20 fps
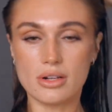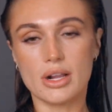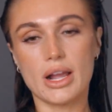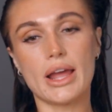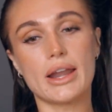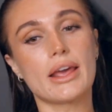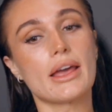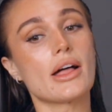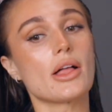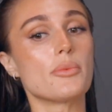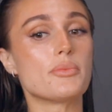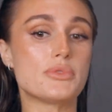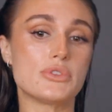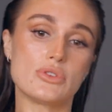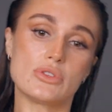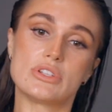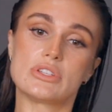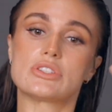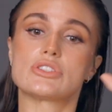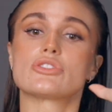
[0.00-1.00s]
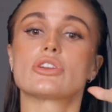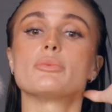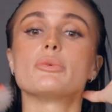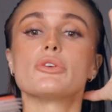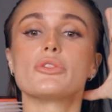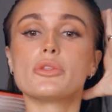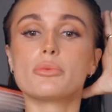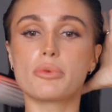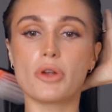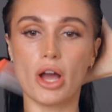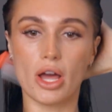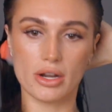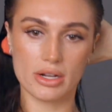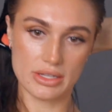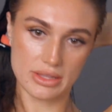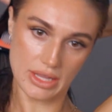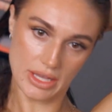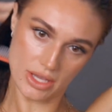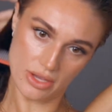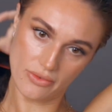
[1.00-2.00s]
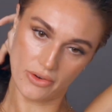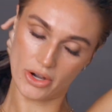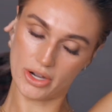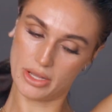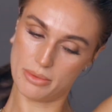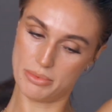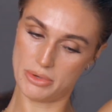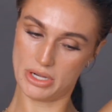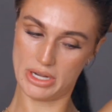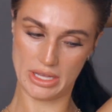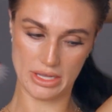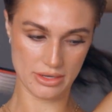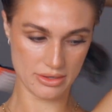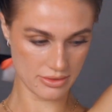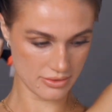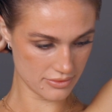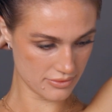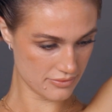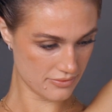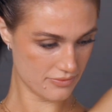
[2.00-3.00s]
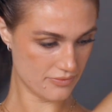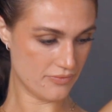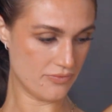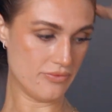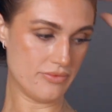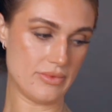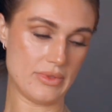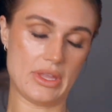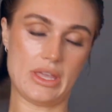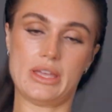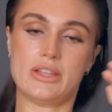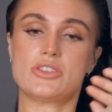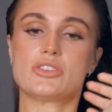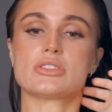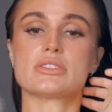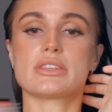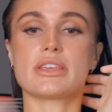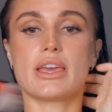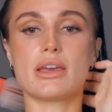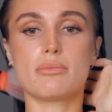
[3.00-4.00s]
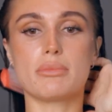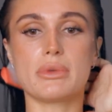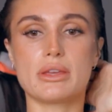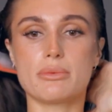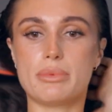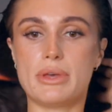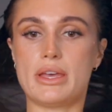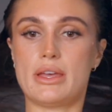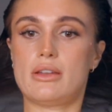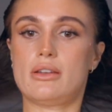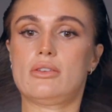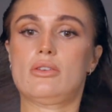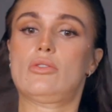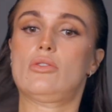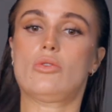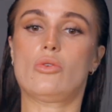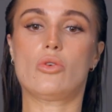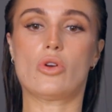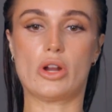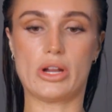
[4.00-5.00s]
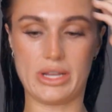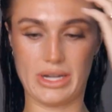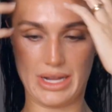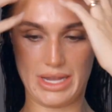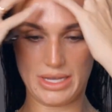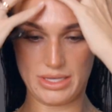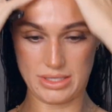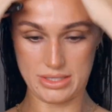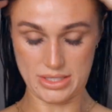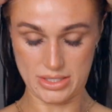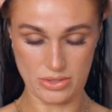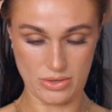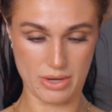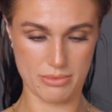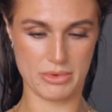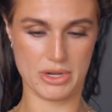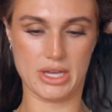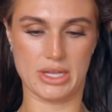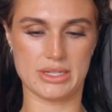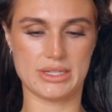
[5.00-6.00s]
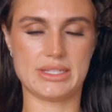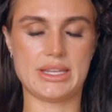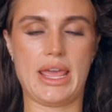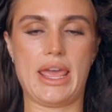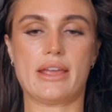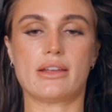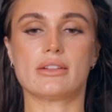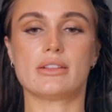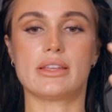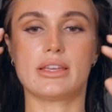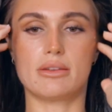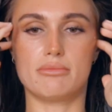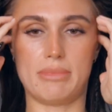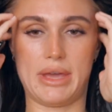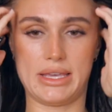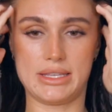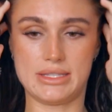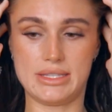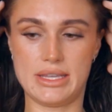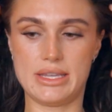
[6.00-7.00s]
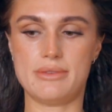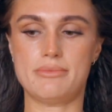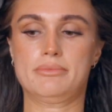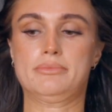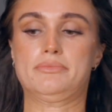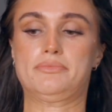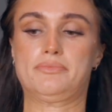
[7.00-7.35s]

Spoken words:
Kind of helps you distribute the product that you've already put in and just get me a bit organized so I'm not tangly and messy.